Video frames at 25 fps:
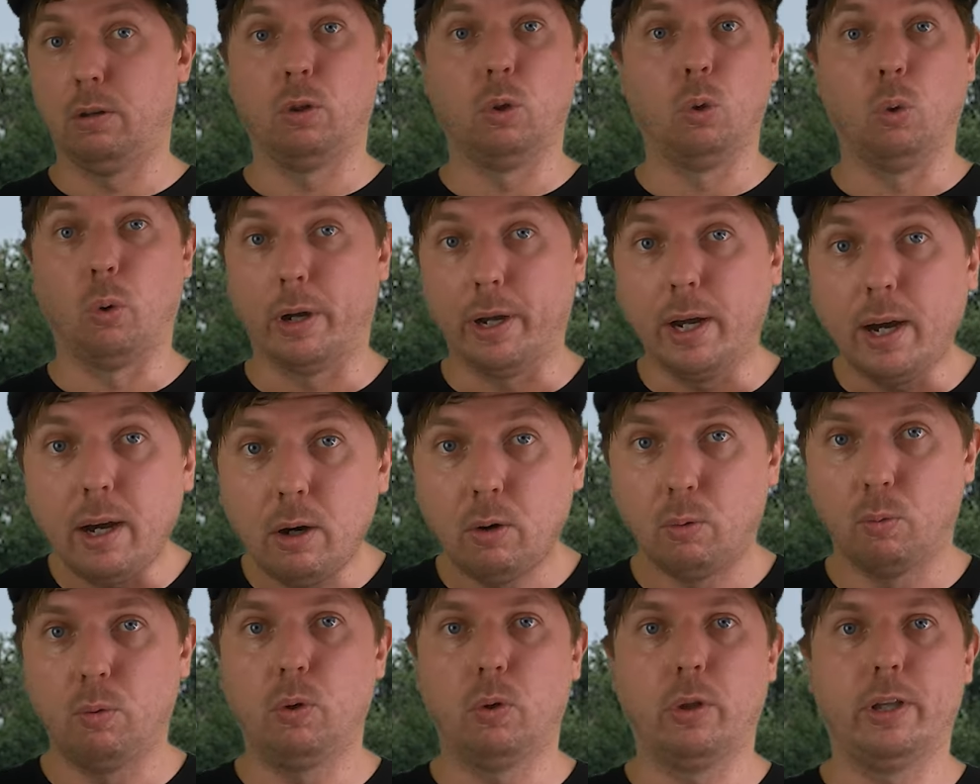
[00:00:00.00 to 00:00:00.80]

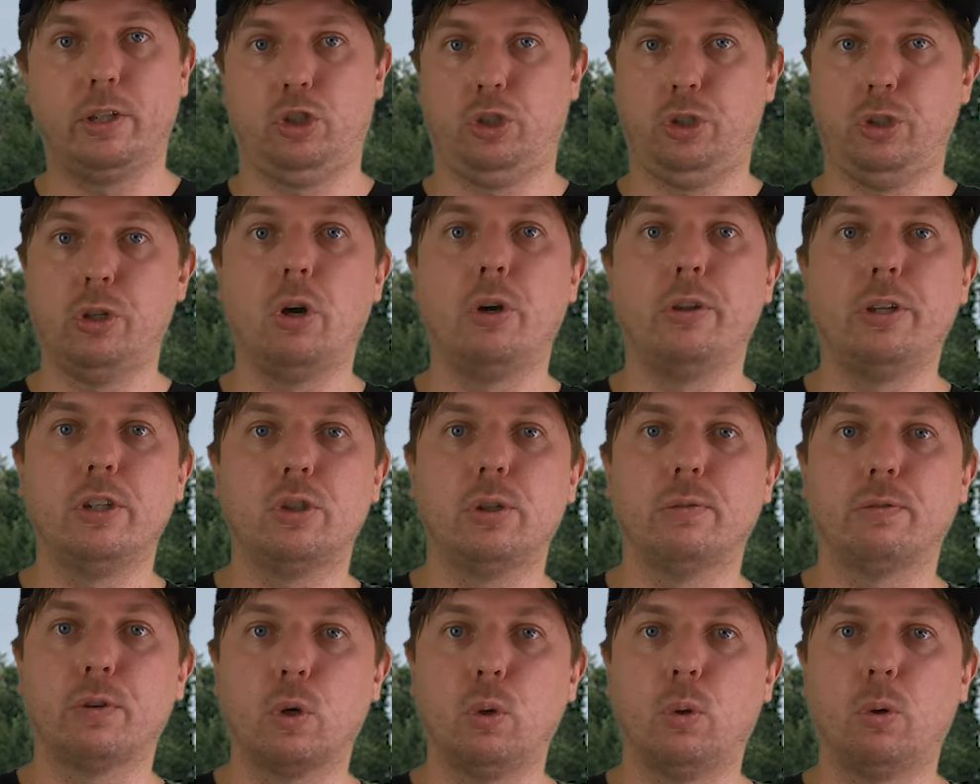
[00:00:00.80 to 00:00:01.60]
lawyer will let you know
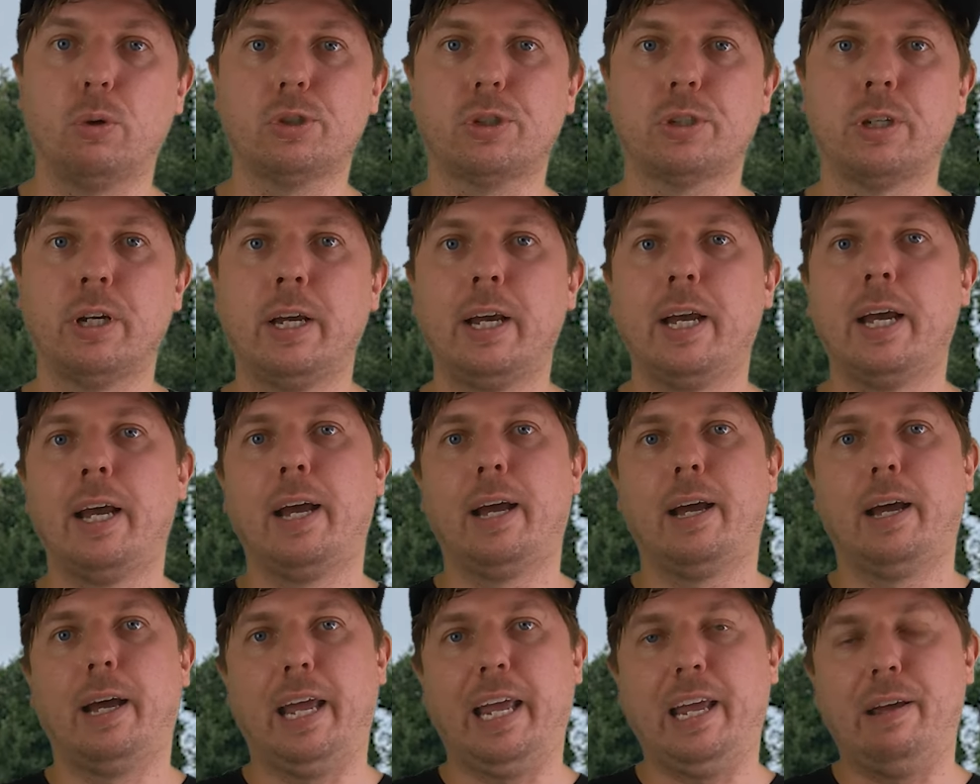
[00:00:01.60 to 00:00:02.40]
this, of course,
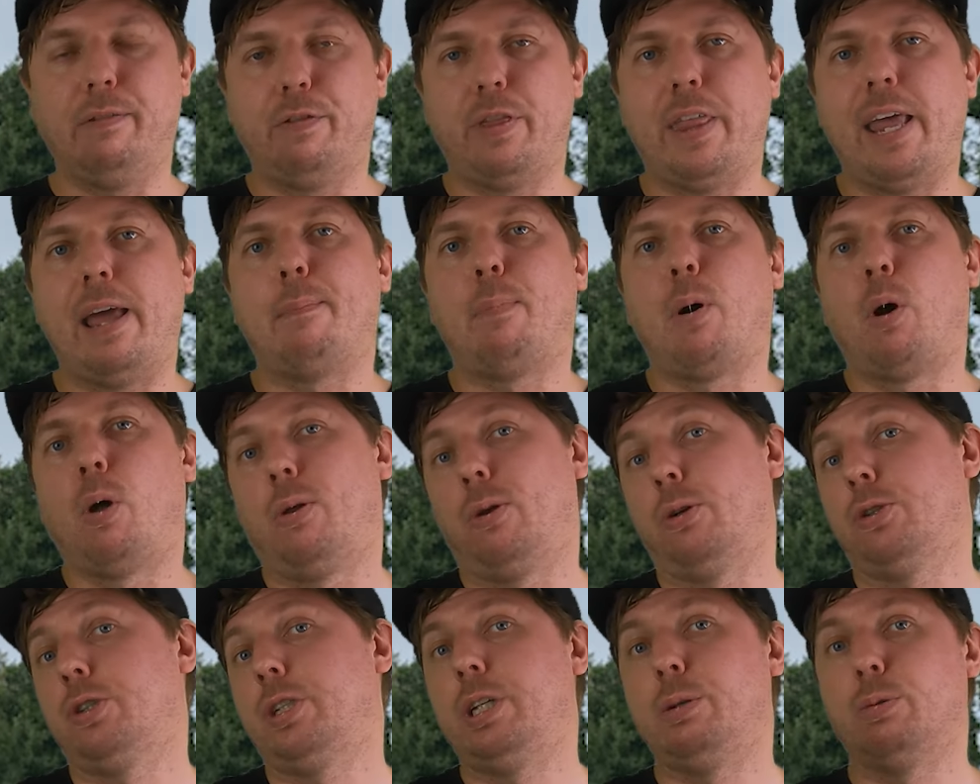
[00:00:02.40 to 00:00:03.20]
if their
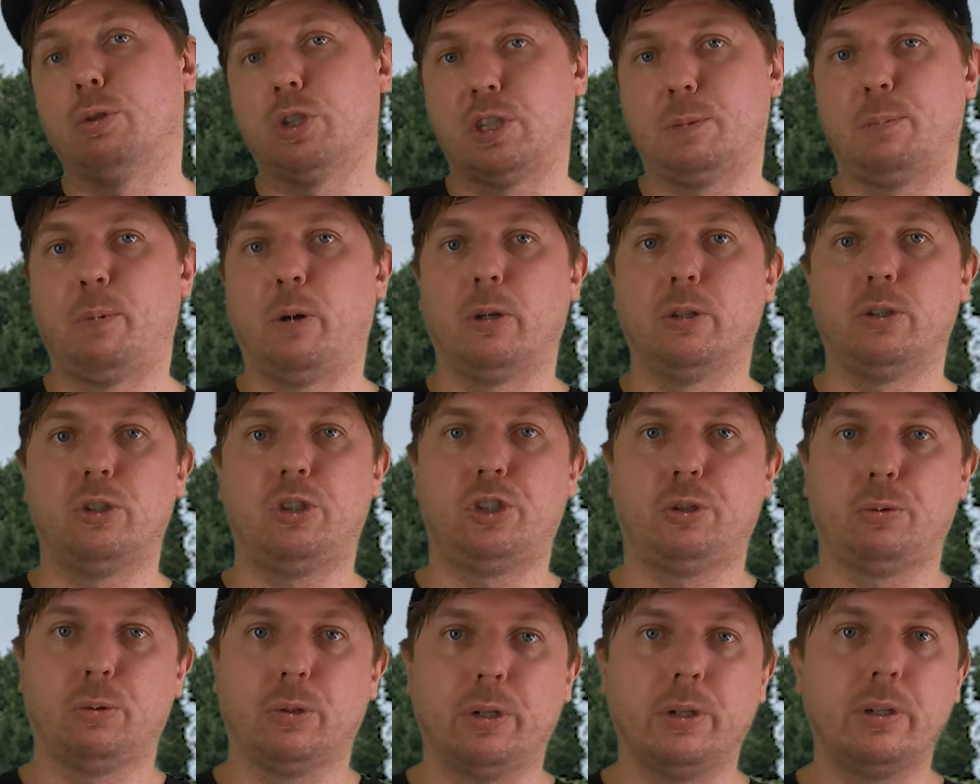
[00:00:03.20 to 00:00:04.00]
policy
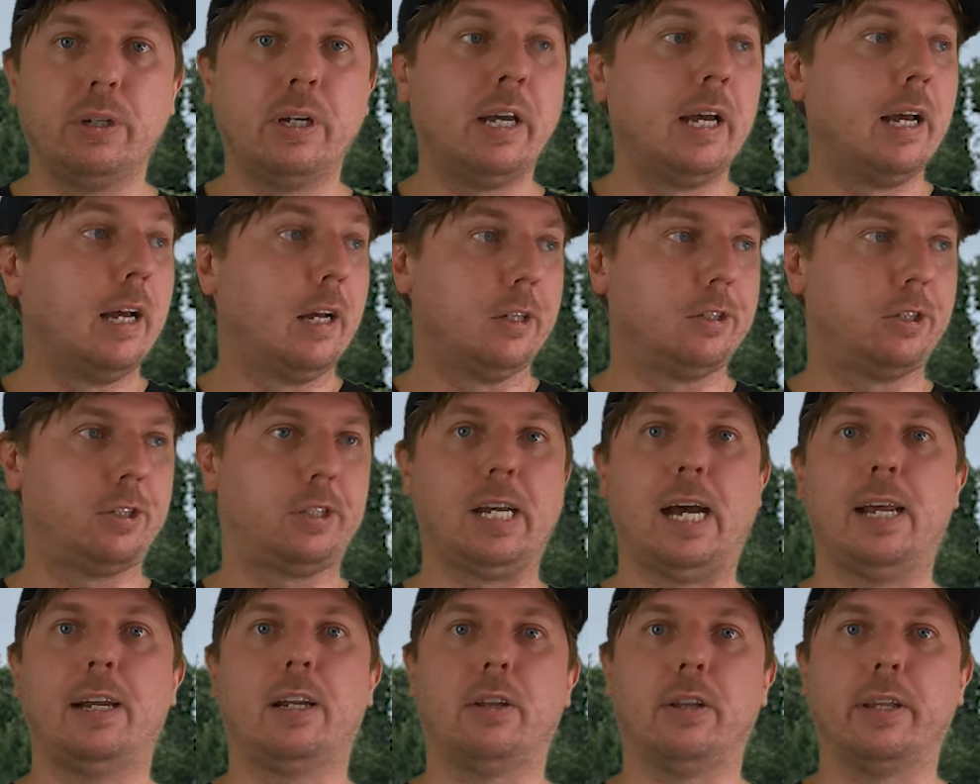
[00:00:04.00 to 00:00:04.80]
responds through,
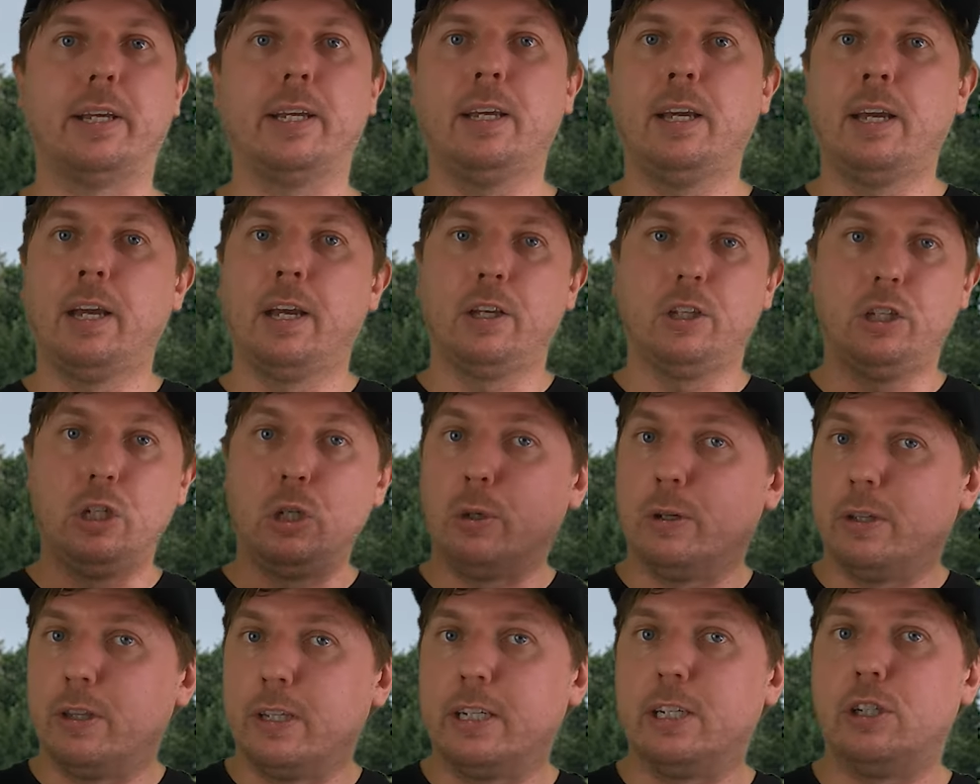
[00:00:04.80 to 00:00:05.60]
suddenly
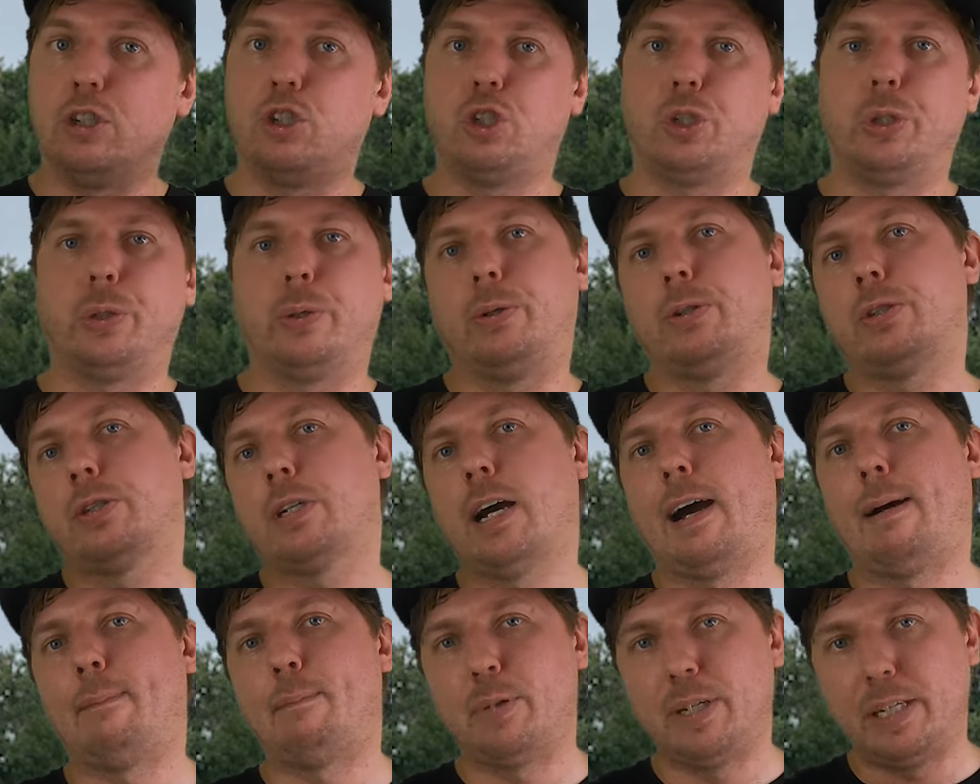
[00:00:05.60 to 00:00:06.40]
you're in the insurance
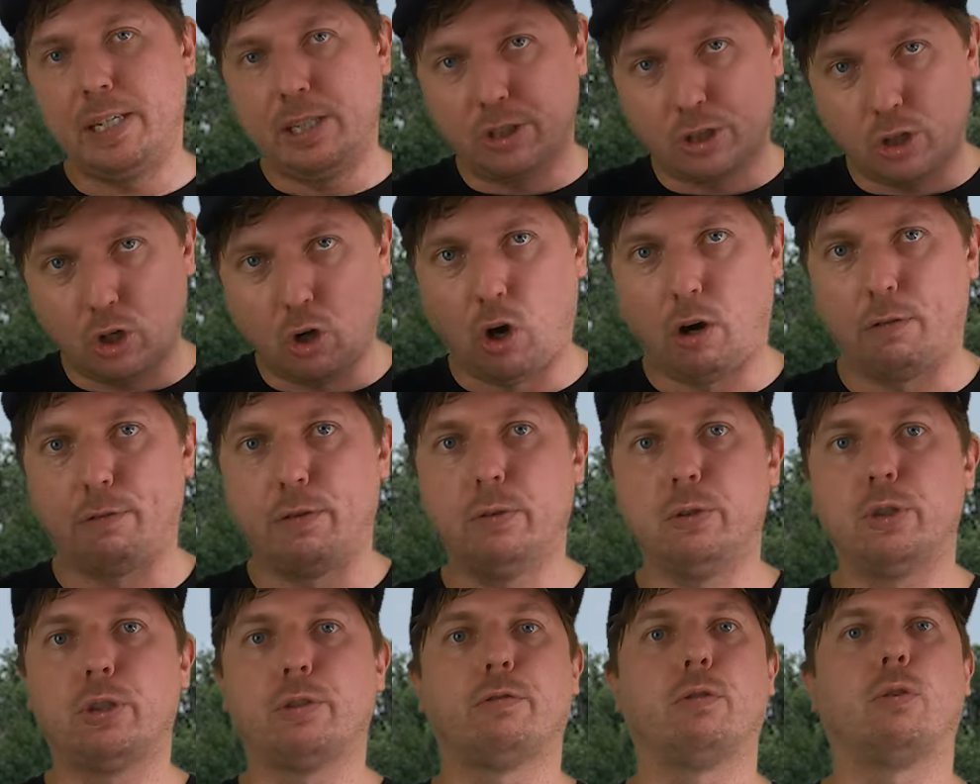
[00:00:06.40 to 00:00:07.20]
company's
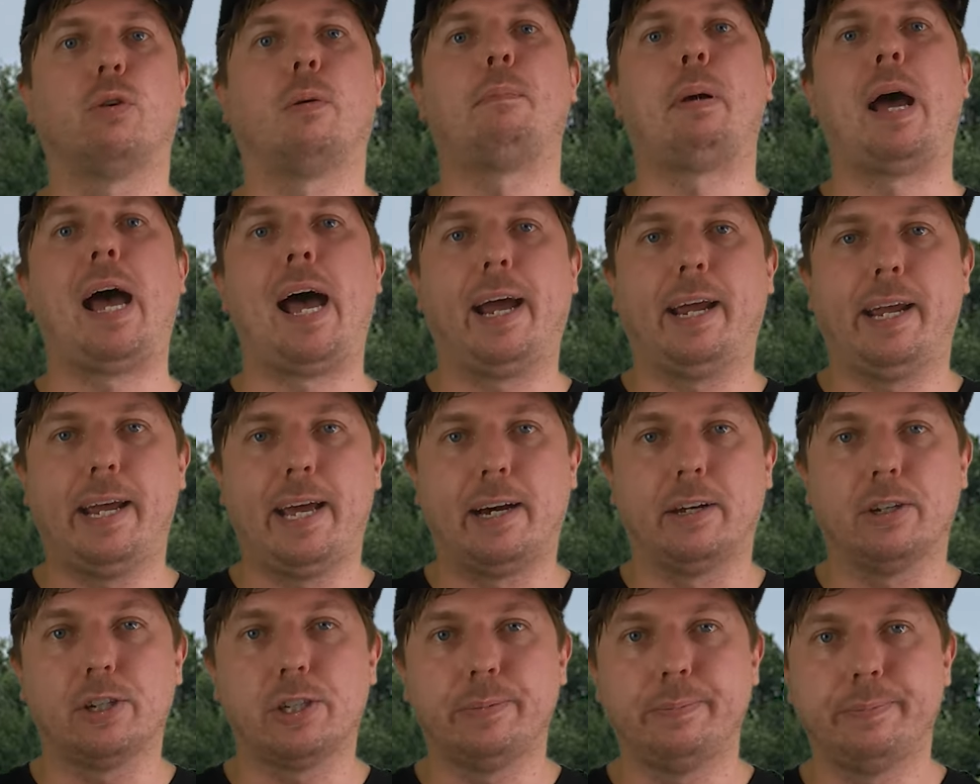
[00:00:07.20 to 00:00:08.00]
coffers for a
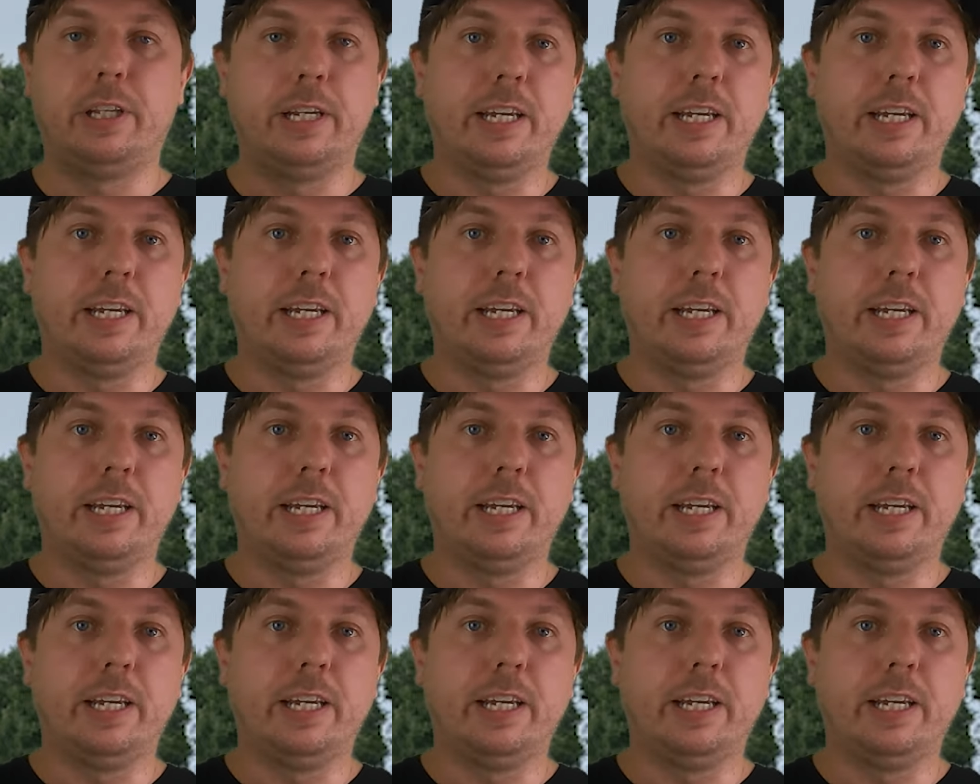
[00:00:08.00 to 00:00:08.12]
payout.